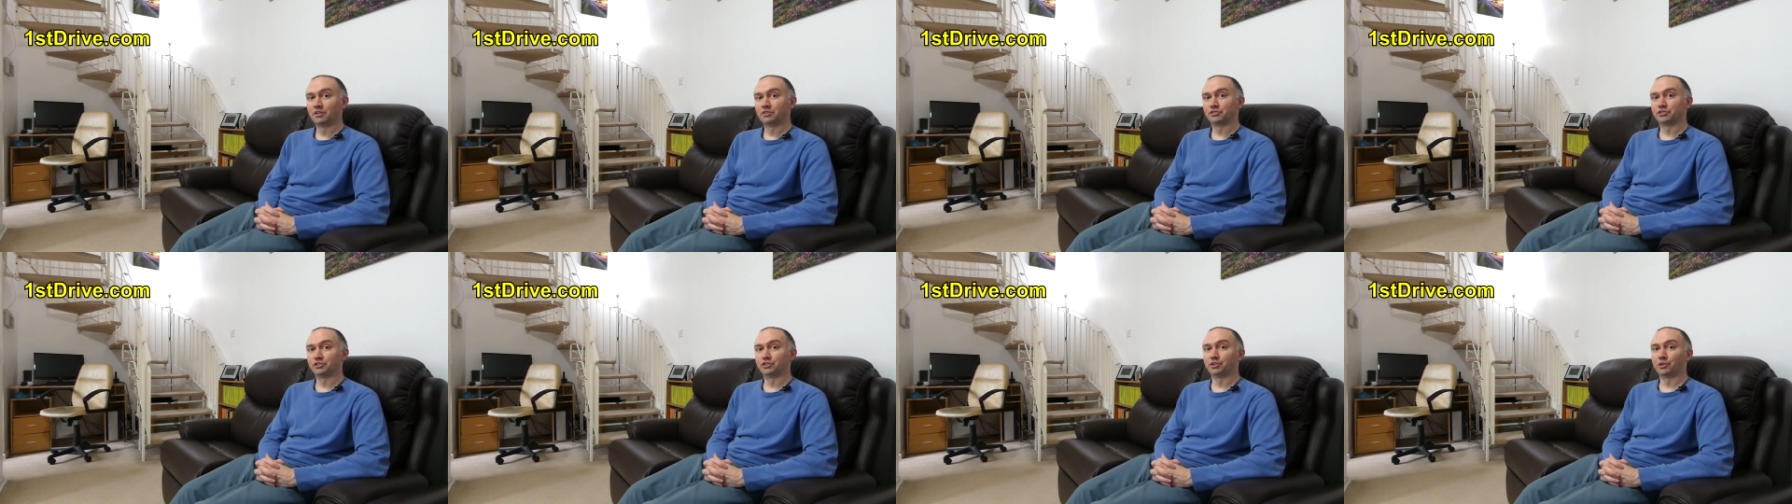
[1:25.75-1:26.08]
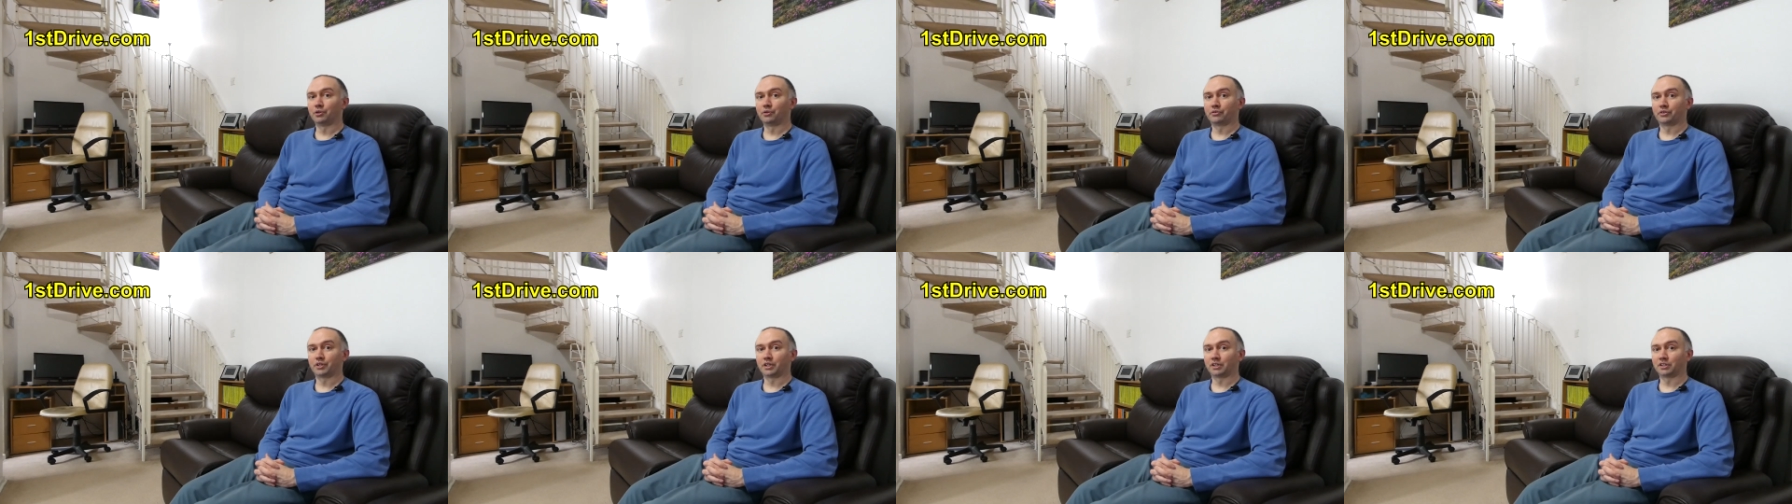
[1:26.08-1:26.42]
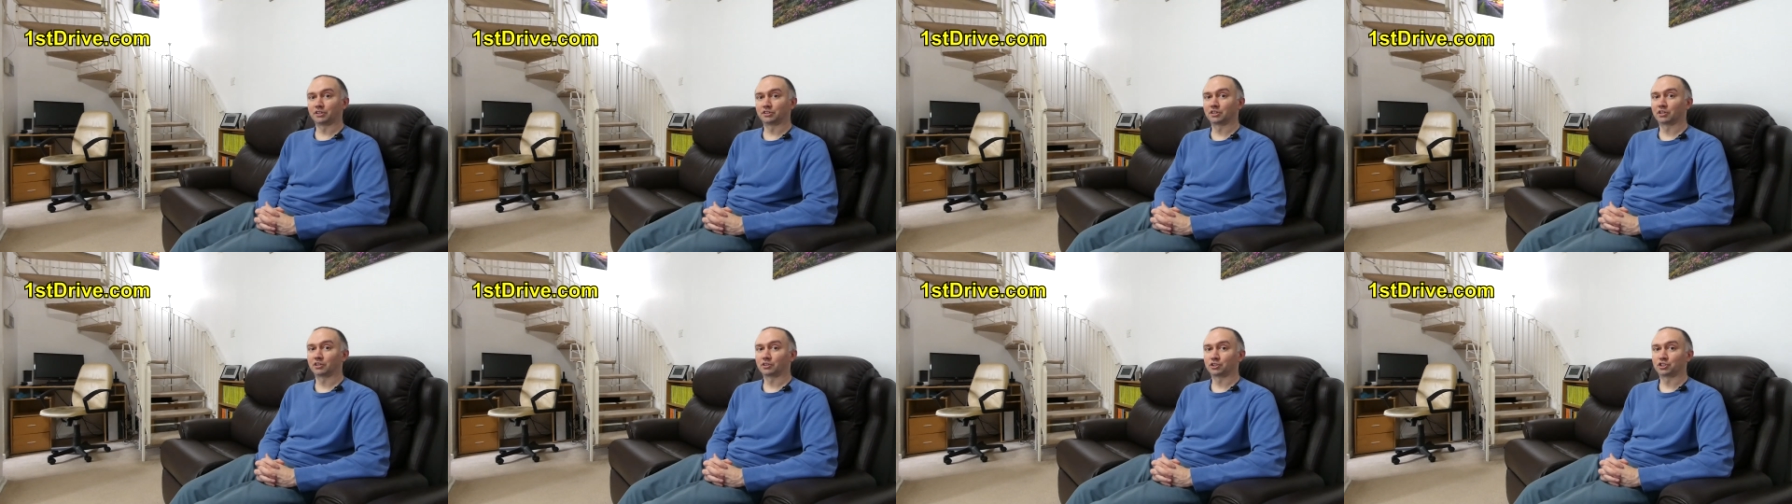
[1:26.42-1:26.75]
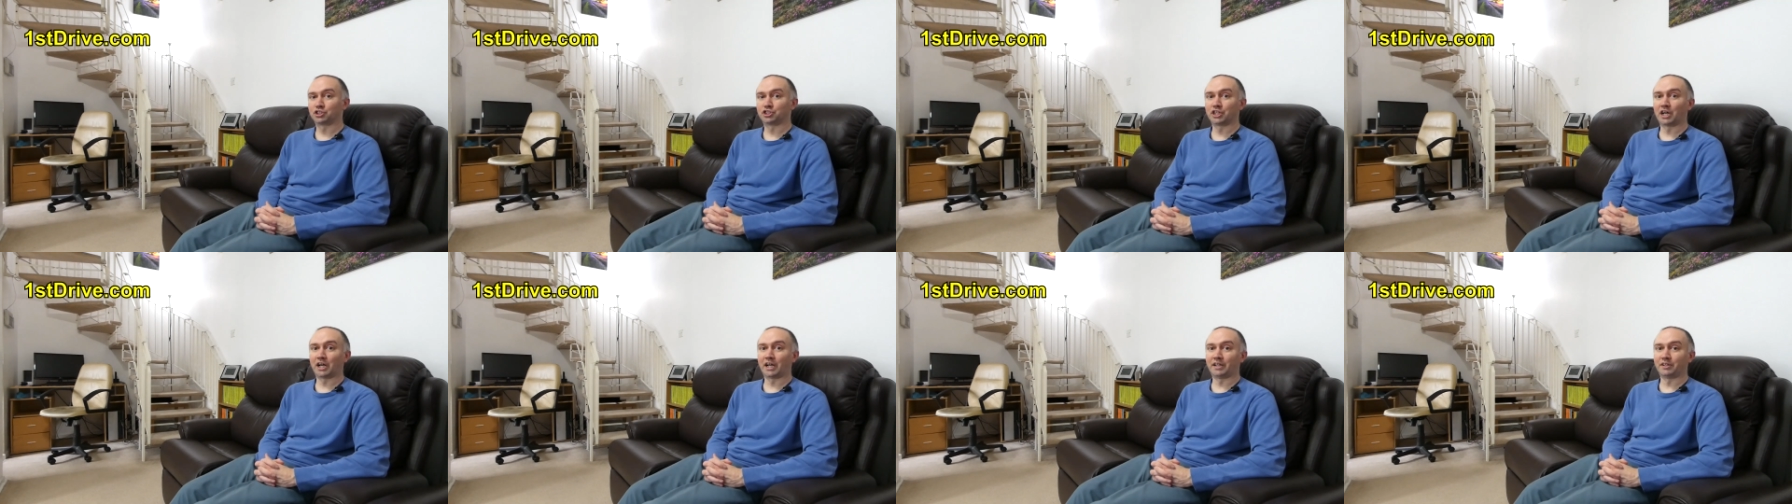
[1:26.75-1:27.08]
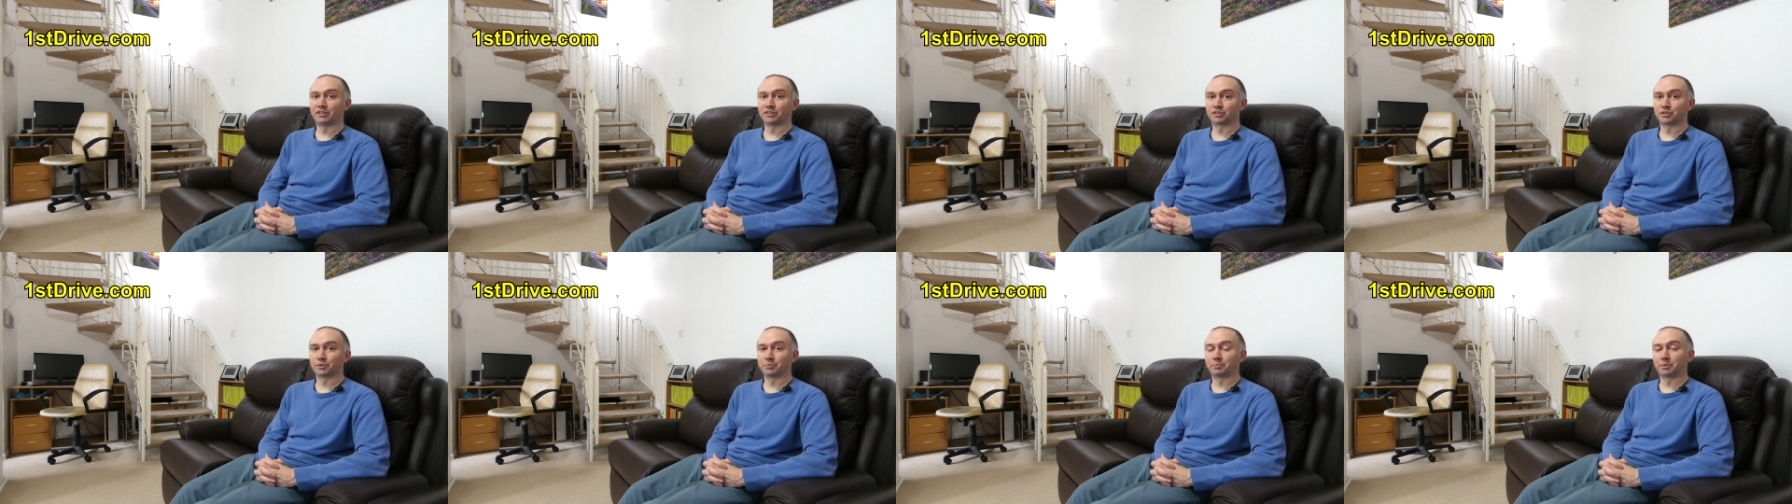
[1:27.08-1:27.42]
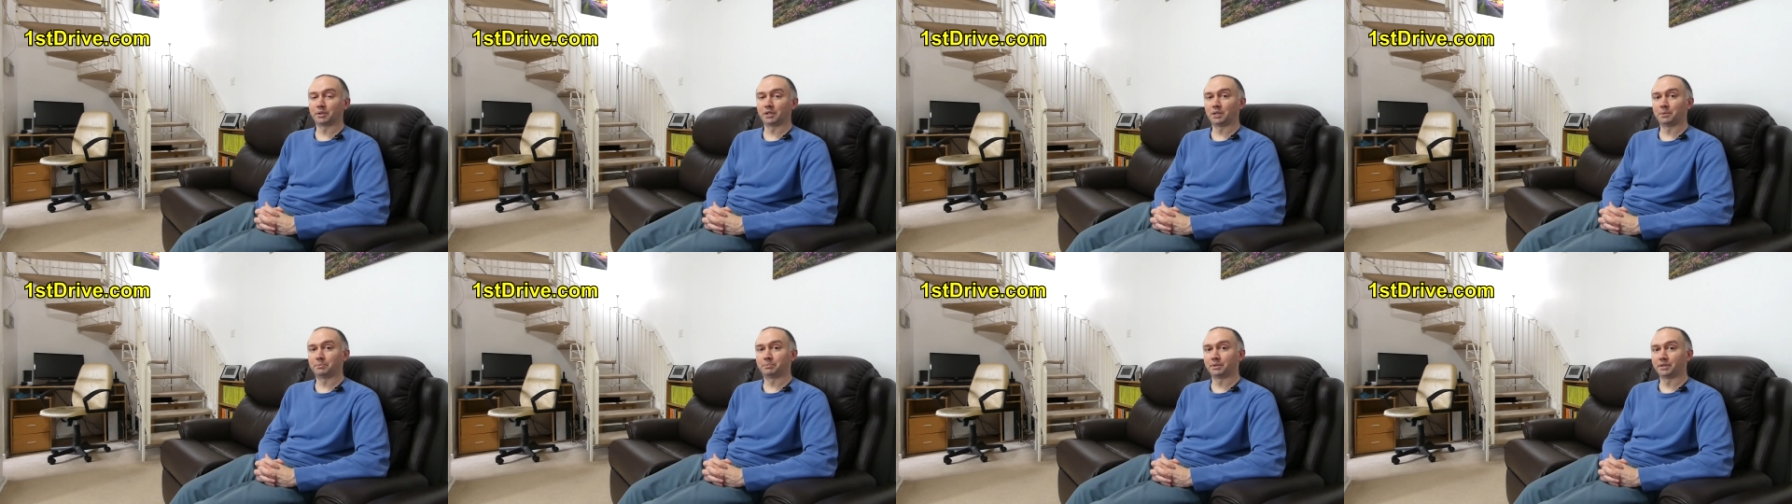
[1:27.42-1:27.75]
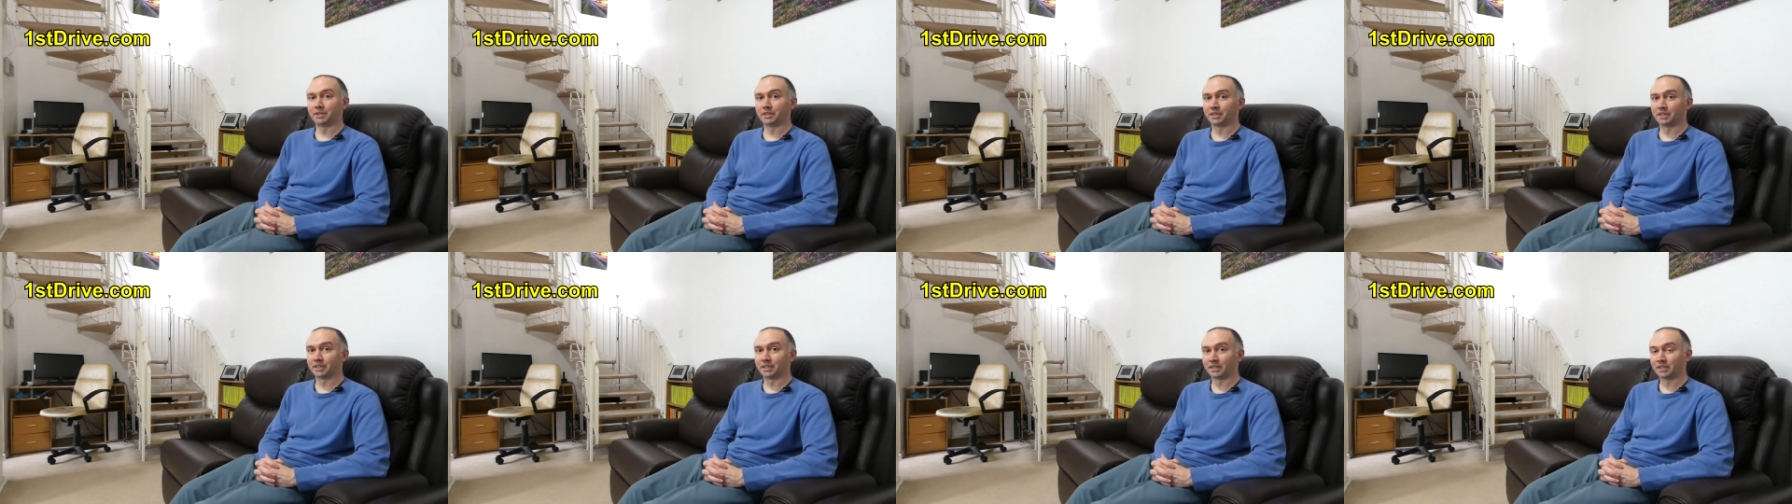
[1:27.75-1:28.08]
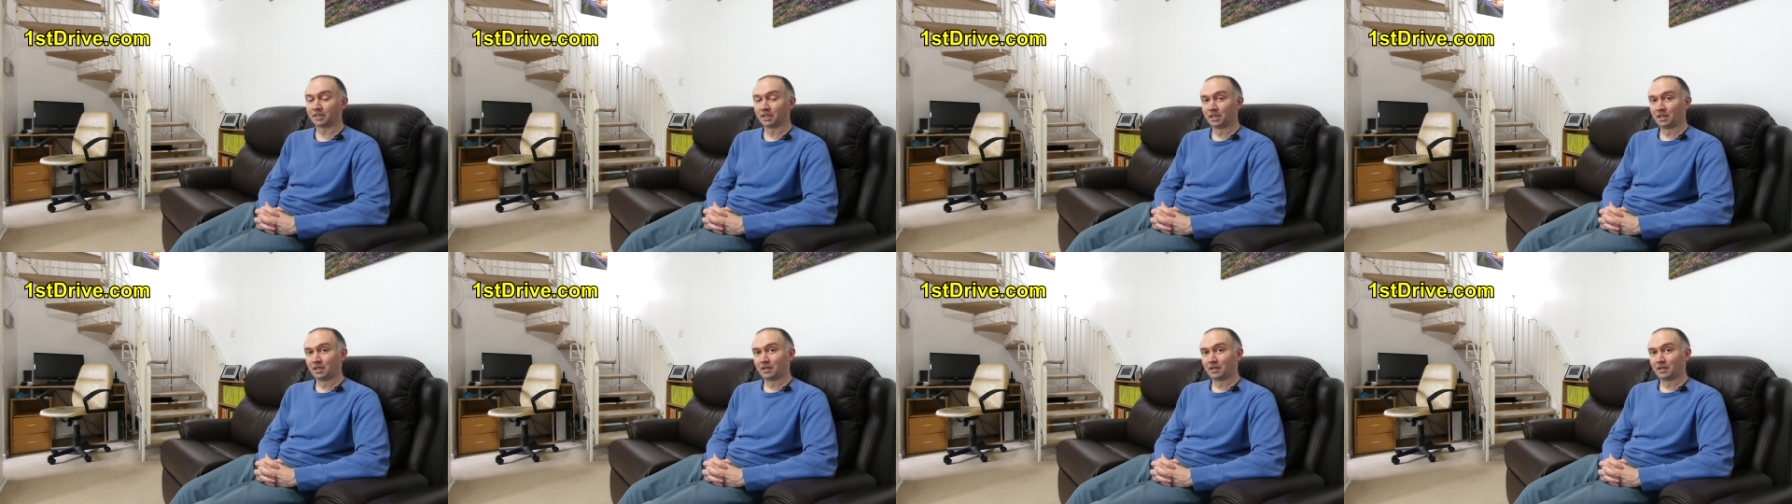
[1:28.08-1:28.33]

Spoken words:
to do things like change the PPE,